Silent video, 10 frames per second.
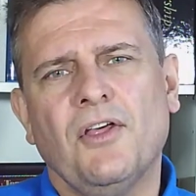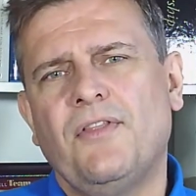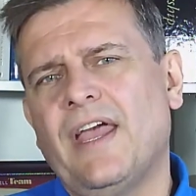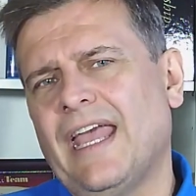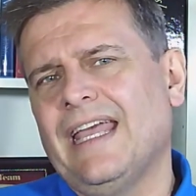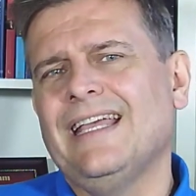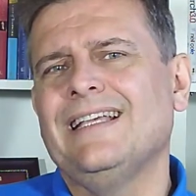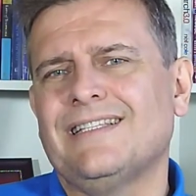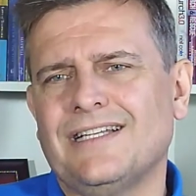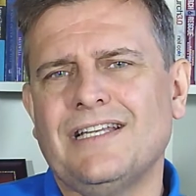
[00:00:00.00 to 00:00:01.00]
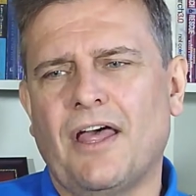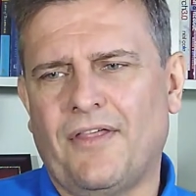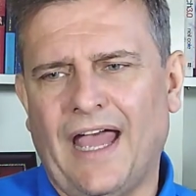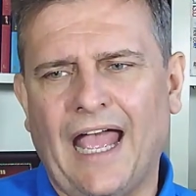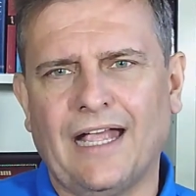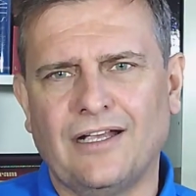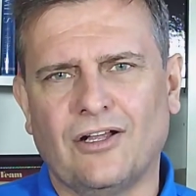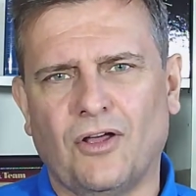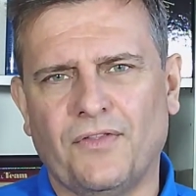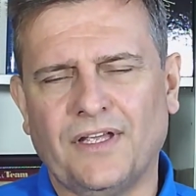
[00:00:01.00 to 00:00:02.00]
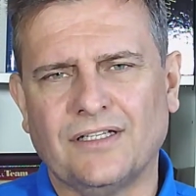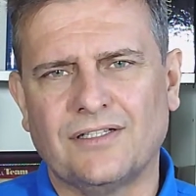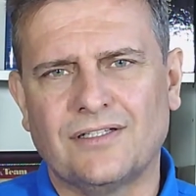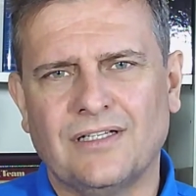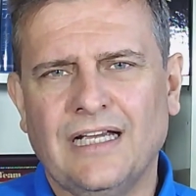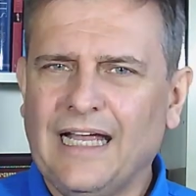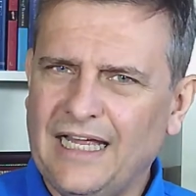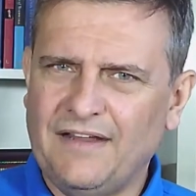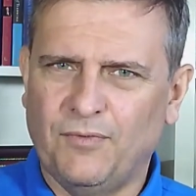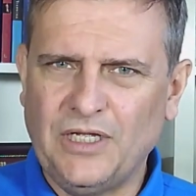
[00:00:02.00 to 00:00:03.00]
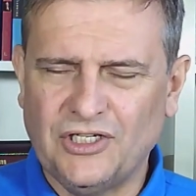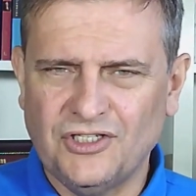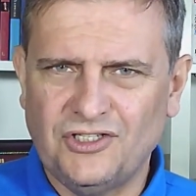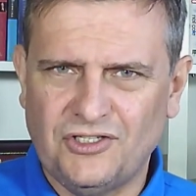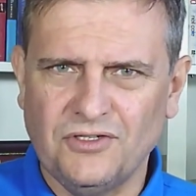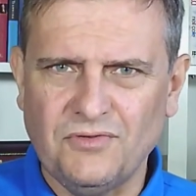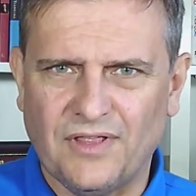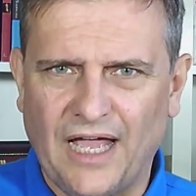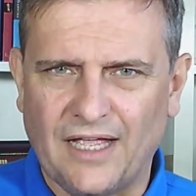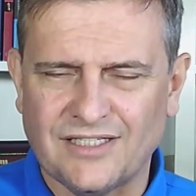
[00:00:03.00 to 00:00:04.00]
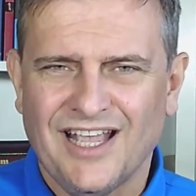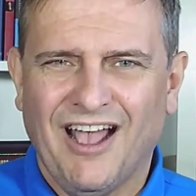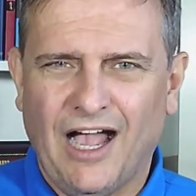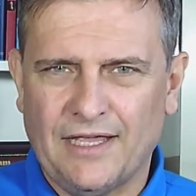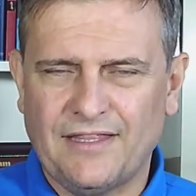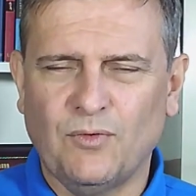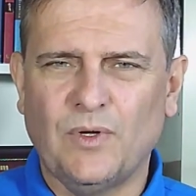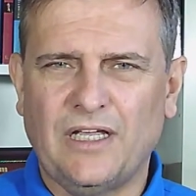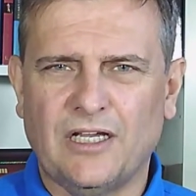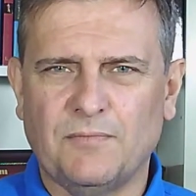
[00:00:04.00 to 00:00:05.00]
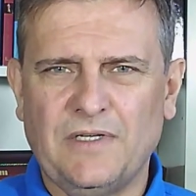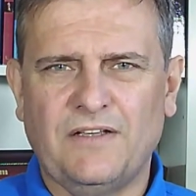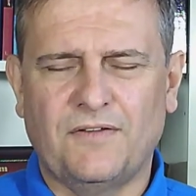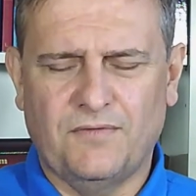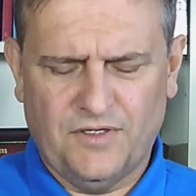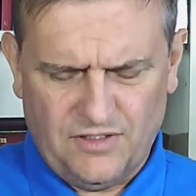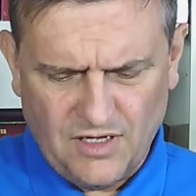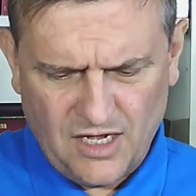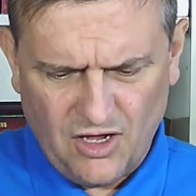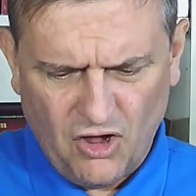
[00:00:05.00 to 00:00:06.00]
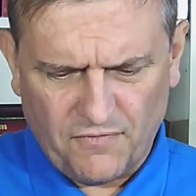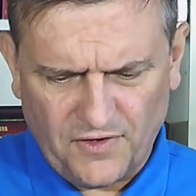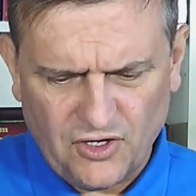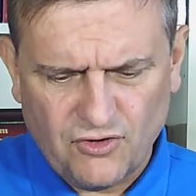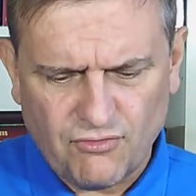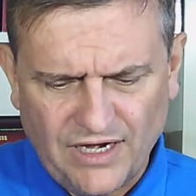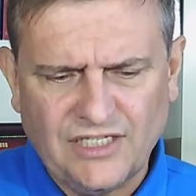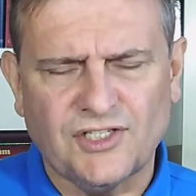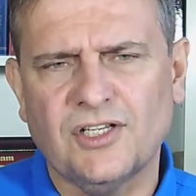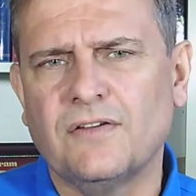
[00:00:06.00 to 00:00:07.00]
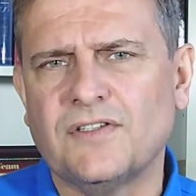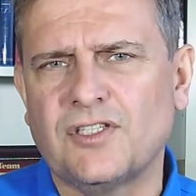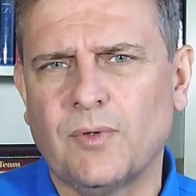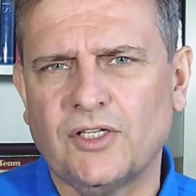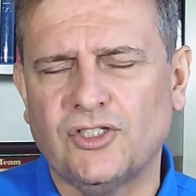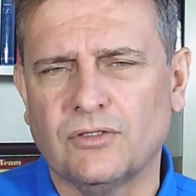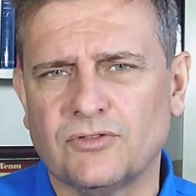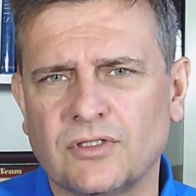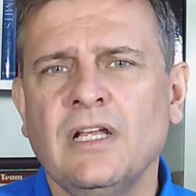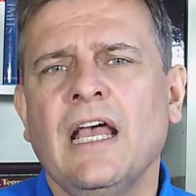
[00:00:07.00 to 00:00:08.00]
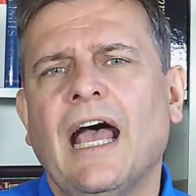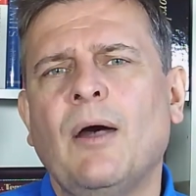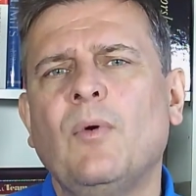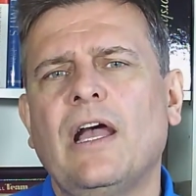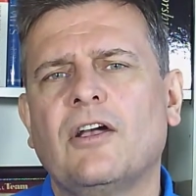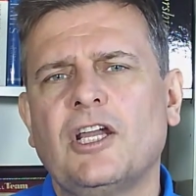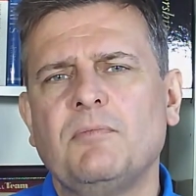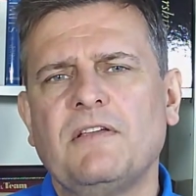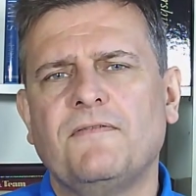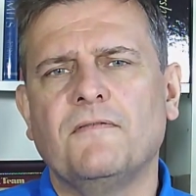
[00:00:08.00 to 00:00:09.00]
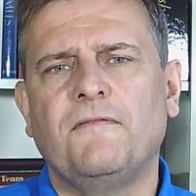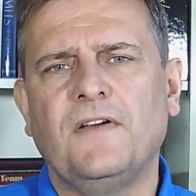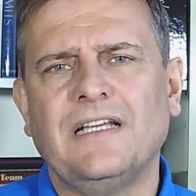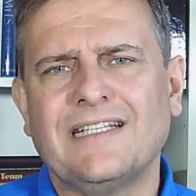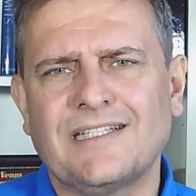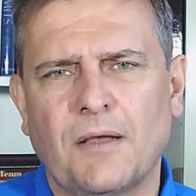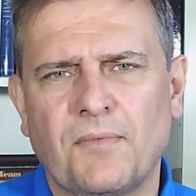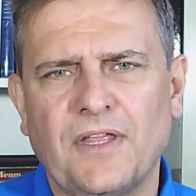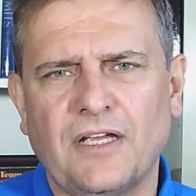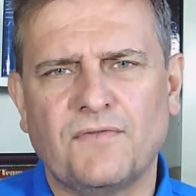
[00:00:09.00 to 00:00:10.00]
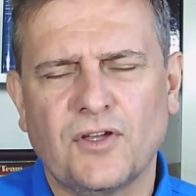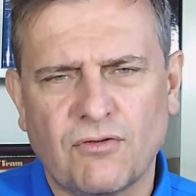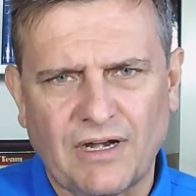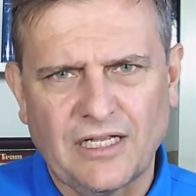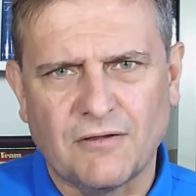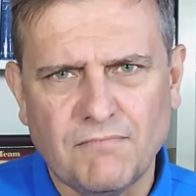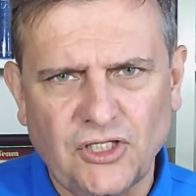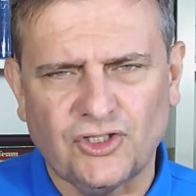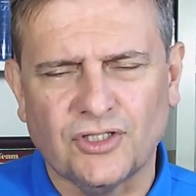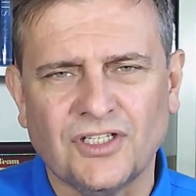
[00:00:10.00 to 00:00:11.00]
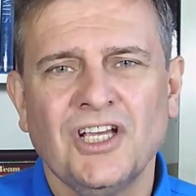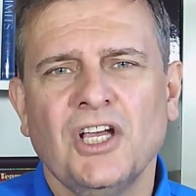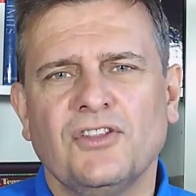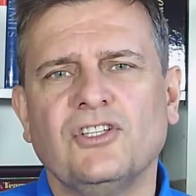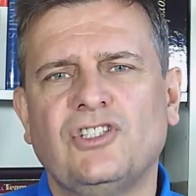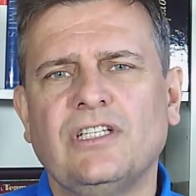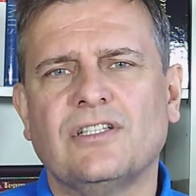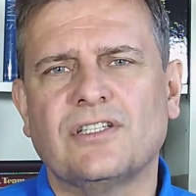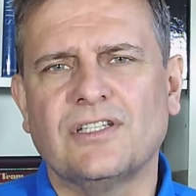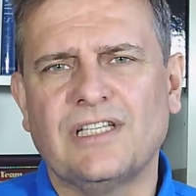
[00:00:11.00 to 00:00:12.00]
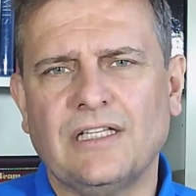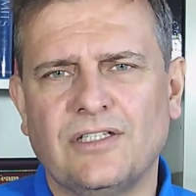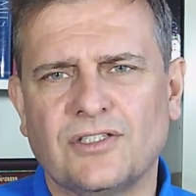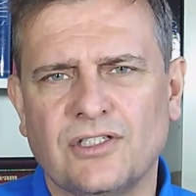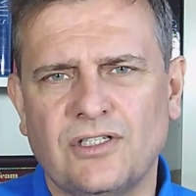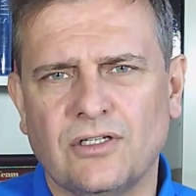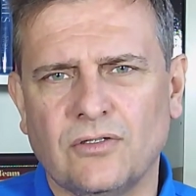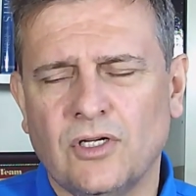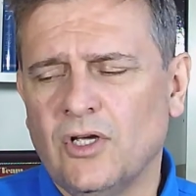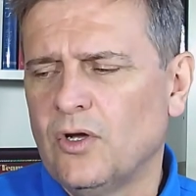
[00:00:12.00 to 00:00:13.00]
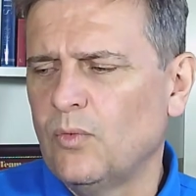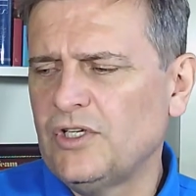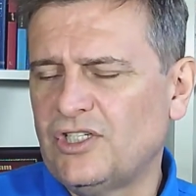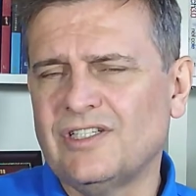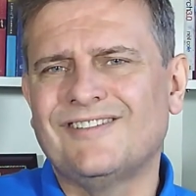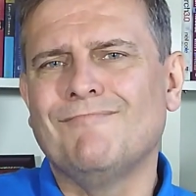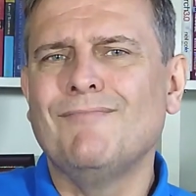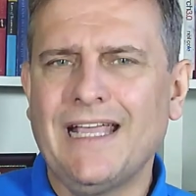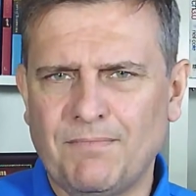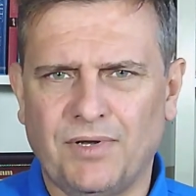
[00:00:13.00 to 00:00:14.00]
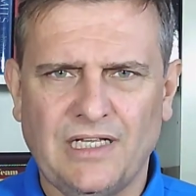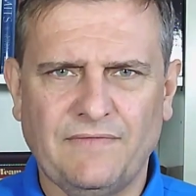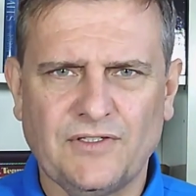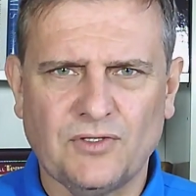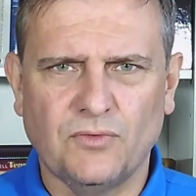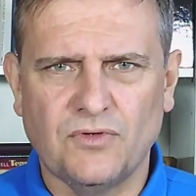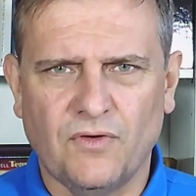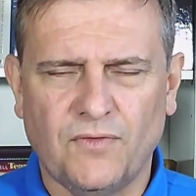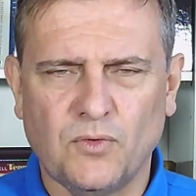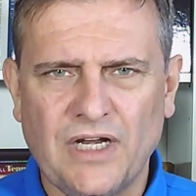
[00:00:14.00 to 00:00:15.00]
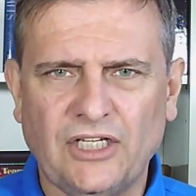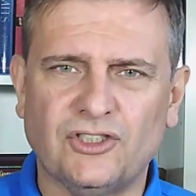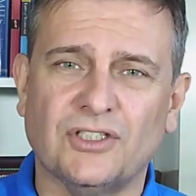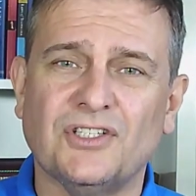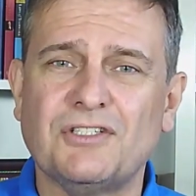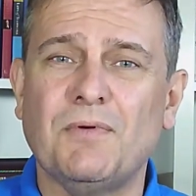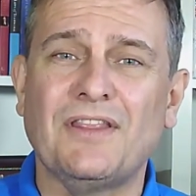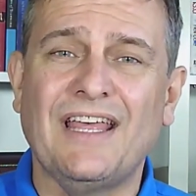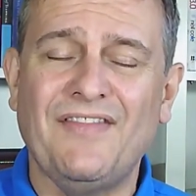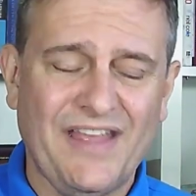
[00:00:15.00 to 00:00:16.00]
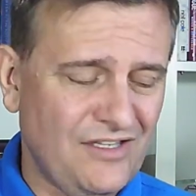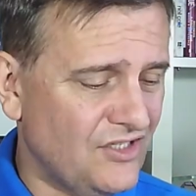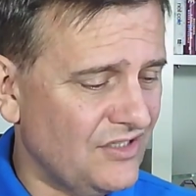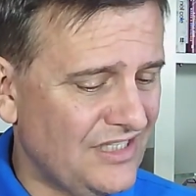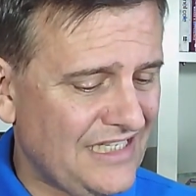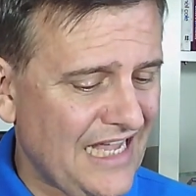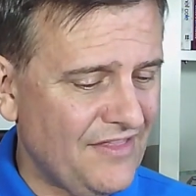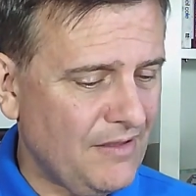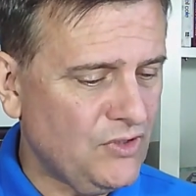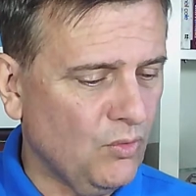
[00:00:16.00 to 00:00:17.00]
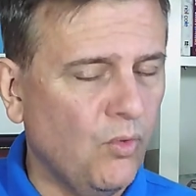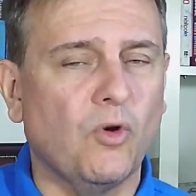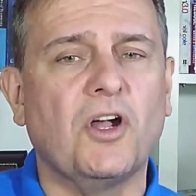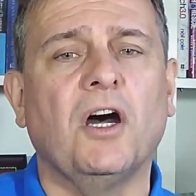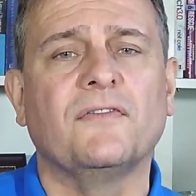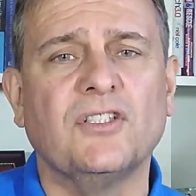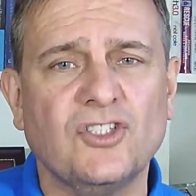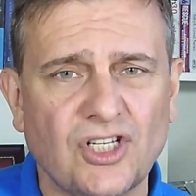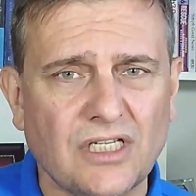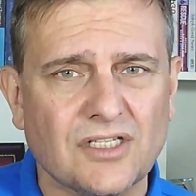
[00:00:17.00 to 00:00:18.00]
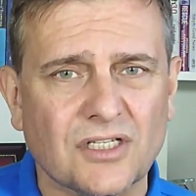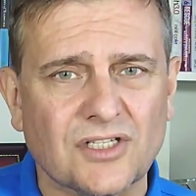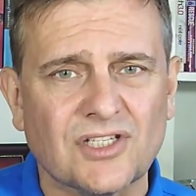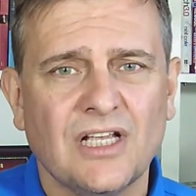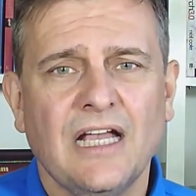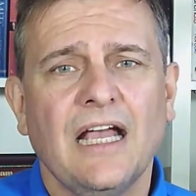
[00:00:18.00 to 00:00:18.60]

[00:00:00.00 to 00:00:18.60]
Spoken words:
There is another angle on this. And if we can do that, I think we're going to be offering a great service to our children, and we are going to be fulfilling something of the Great Commission that Jesus has sent us to do, which is to make believers of all nations, but then to get them to walk after Jesus.